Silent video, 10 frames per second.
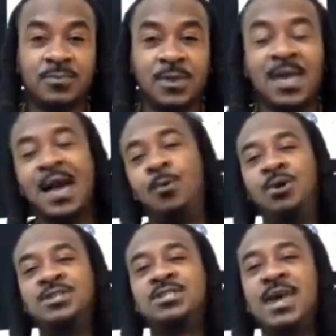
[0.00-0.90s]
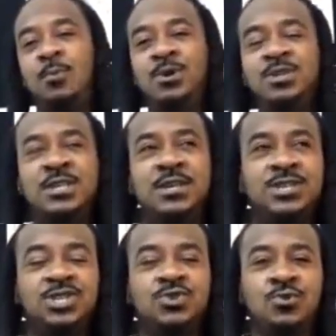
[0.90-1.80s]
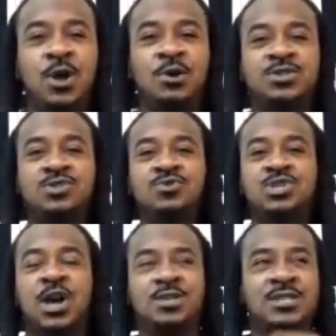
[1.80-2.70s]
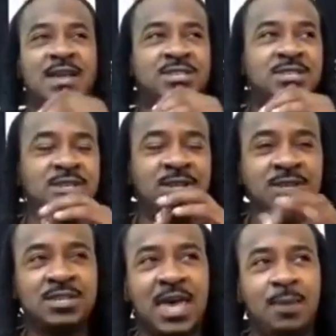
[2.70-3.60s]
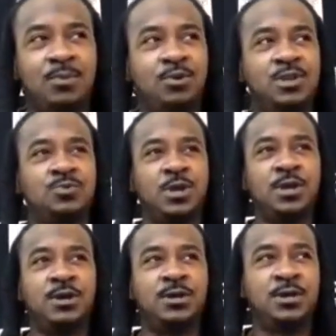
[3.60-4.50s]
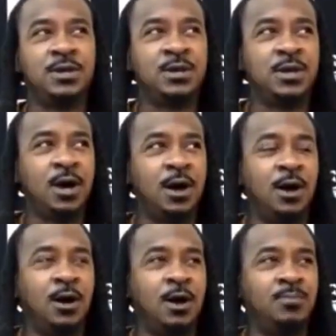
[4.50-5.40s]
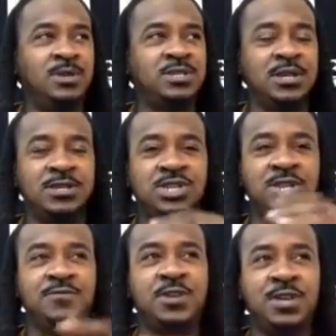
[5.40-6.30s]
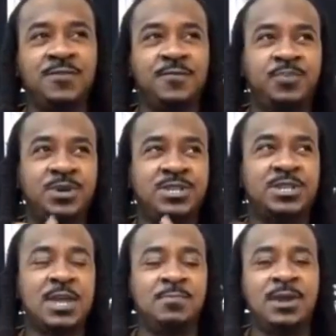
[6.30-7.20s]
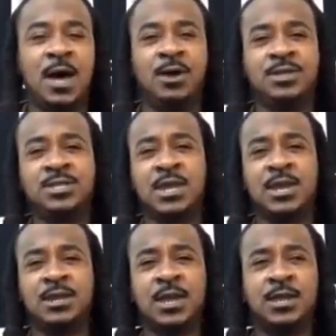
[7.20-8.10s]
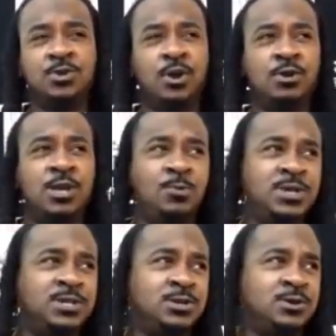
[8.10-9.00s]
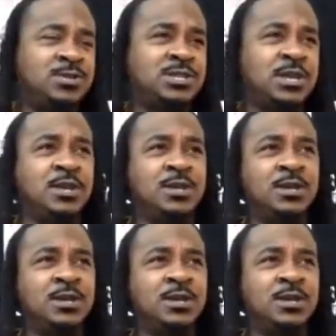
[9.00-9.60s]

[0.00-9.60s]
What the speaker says: I want to say this too, Charles. And I seen in the tabloids where it said Chief Keef put a statement out and said that he wasn't gonna say